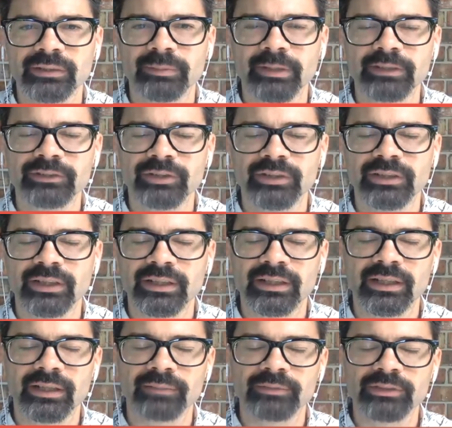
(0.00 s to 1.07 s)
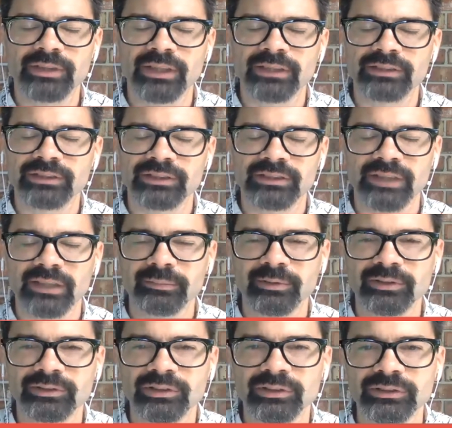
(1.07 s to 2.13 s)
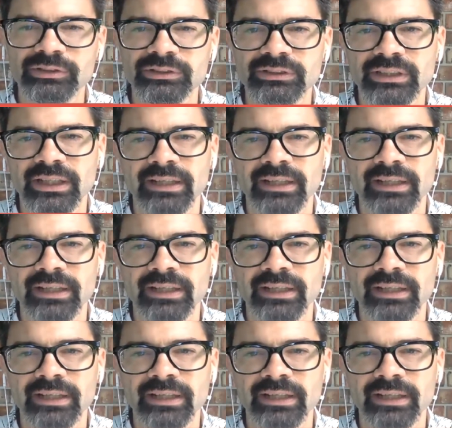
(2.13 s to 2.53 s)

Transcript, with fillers: patreon.com slash designbuildsolutions.